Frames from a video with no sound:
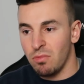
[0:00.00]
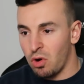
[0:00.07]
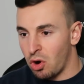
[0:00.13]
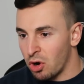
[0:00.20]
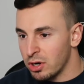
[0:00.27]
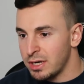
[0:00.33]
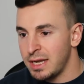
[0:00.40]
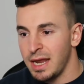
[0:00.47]

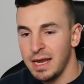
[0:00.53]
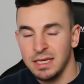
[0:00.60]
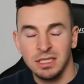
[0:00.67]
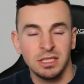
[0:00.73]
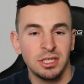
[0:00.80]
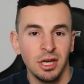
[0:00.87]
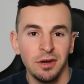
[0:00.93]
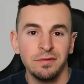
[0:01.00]
Are
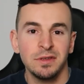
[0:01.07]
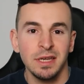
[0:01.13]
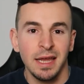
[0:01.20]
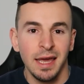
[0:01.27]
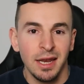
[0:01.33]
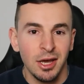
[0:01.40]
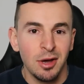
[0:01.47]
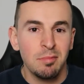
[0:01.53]
days tough to
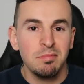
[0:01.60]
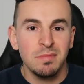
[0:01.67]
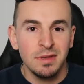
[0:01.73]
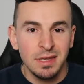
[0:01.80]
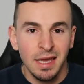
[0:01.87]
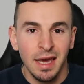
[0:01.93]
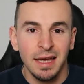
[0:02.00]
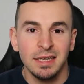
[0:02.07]
get up?
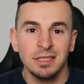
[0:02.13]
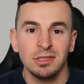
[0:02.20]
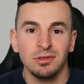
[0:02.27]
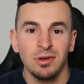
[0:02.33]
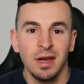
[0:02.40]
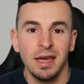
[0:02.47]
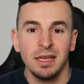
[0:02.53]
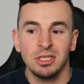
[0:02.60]
Yes,
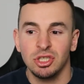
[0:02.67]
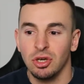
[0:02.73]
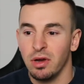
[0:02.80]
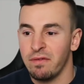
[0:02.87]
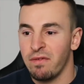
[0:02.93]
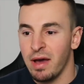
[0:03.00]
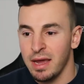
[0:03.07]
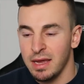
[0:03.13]
right? So
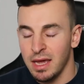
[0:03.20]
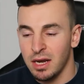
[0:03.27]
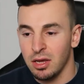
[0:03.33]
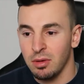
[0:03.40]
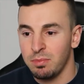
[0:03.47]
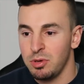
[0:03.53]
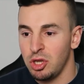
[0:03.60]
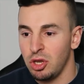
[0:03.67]
if I get
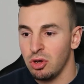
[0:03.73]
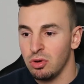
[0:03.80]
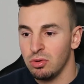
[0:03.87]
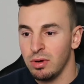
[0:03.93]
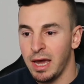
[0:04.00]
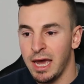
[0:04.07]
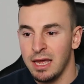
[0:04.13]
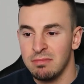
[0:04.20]
up, you
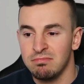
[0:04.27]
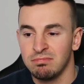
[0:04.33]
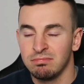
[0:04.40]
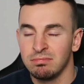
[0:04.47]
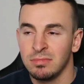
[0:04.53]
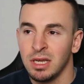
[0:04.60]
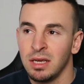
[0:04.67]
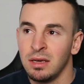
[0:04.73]
know, at
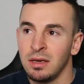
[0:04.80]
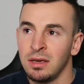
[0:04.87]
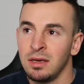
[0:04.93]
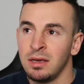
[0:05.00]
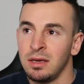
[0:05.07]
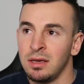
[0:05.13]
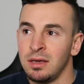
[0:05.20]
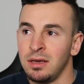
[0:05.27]

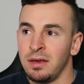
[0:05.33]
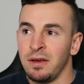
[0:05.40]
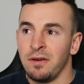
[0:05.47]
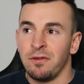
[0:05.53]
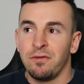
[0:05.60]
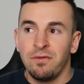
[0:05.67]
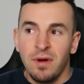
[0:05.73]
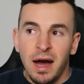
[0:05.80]

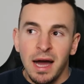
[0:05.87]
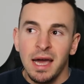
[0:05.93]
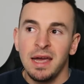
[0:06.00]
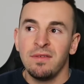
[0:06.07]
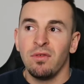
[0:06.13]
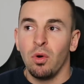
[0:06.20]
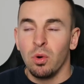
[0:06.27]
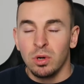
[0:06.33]

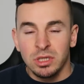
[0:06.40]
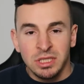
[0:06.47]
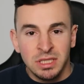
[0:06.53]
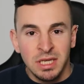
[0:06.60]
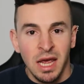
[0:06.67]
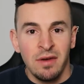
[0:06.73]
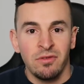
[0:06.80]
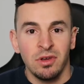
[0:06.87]
5 or
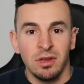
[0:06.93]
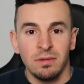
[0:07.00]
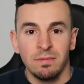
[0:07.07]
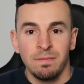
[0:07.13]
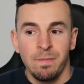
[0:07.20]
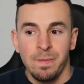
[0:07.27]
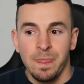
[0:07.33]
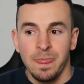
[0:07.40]

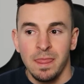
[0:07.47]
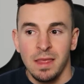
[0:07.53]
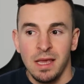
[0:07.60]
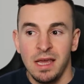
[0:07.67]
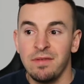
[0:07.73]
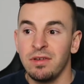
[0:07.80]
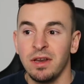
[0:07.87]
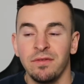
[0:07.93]
7,
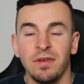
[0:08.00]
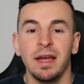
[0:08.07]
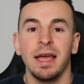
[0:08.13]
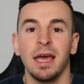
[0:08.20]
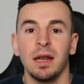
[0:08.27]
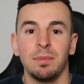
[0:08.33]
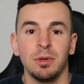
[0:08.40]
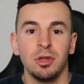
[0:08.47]
even if I
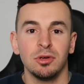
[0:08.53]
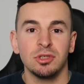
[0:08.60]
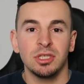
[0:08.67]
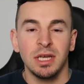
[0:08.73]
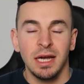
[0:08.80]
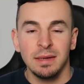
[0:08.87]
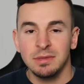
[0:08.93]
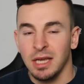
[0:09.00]
get up at those
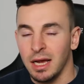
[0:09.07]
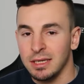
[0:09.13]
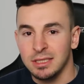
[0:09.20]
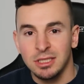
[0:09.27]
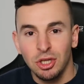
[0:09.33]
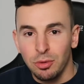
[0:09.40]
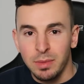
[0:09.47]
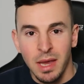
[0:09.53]
times, I'll
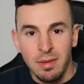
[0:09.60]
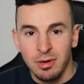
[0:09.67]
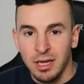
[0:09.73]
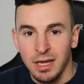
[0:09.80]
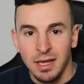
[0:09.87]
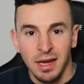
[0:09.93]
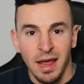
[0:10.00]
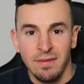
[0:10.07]
still be able
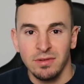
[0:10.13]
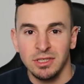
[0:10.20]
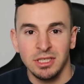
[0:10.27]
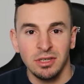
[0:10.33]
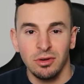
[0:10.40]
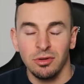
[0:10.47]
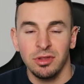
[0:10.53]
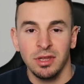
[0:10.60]
to hit every
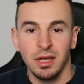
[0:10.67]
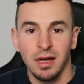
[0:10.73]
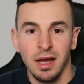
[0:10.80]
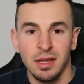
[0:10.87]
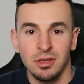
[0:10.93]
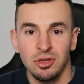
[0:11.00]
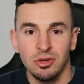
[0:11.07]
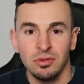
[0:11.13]
single thing
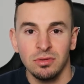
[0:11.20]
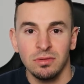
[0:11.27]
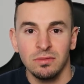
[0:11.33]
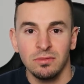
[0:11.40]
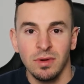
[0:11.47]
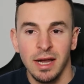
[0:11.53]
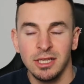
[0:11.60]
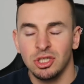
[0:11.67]
I do,
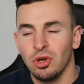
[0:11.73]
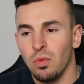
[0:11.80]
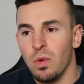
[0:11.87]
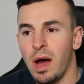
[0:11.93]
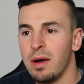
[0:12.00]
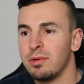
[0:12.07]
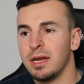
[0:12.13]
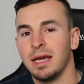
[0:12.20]
right? So
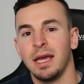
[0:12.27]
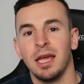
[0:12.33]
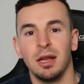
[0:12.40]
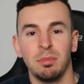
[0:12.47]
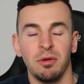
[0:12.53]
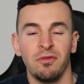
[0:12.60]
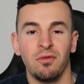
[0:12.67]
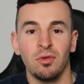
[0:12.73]
why would I get
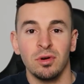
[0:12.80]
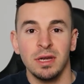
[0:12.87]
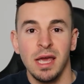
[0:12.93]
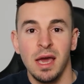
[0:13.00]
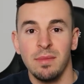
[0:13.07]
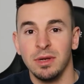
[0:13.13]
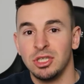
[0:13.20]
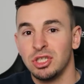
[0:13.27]
up at 4
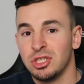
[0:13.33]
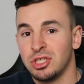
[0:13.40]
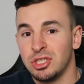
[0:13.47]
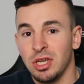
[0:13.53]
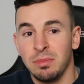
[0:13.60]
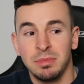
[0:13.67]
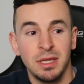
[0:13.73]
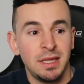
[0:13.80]
a.m.? It's just
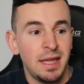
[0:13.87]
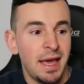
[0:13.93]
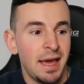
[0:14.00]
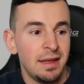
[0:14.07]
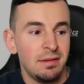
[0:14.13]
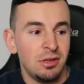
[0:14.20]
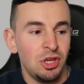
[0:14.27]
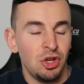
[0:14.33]
something
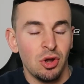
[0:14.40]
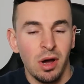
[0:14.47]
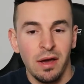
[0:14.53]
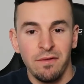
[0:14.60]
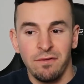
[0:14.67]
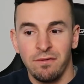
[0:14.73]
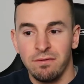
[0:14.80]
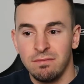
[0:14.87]
that, you know,
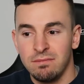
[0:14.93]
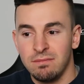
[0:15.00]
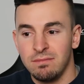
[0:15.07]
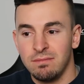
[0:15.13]
I've